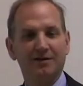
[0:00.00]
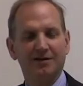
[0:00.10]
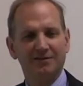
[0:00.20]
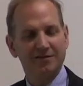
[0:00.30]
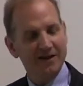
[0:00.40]

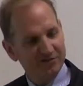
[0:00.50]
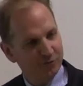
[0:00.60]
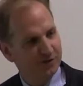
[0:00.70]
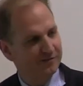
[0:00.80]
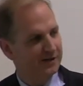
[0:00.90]
So that's
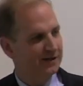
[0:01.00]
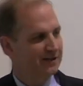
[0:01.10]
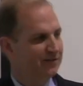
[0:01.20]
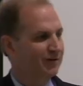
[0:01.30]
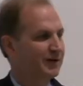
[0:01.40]
really very
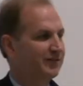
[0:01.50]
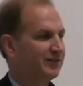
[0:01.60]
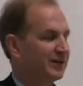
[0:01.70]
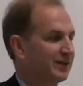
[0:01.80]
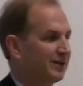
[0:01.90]

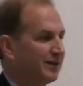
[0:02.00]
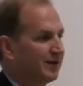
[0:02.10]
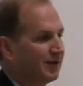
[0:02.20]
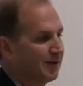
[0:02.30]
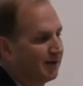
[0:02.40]
interesting.
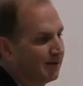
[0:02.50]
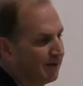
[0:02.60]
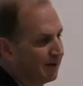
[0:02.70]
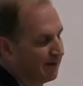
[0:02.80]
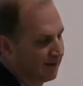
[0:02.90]

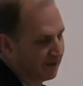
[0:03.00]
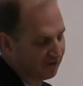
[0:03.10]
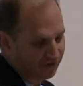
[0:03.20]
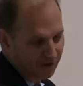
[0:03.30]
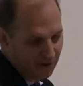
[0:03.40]

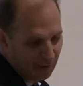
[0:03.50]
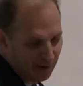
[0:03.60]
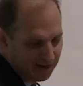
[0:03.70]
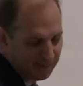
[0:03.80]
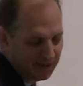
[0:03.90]
And so I
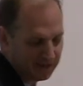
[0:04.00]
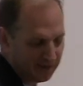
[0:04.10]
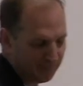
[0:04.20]
recommended a